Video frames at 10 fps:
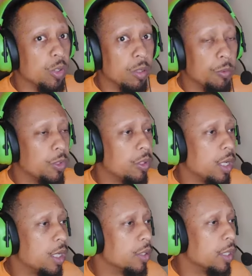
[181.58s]
up with you
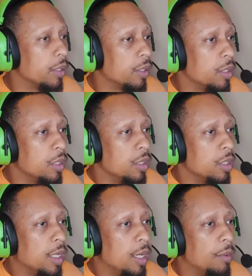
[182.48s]
guys, like,
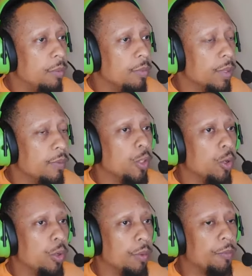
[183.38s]
even
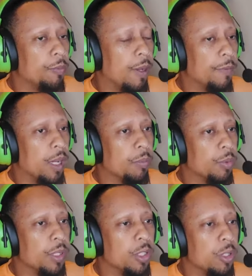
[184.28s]
though I've gotten
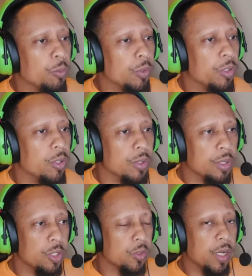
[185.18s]
pretty good with using
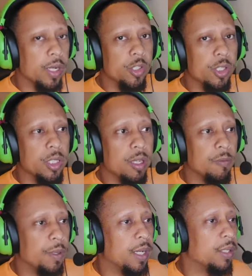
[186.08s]
this strategy, and I've
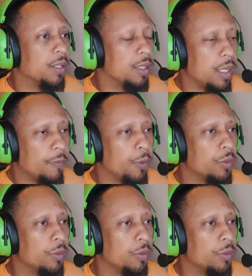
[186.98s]
passed several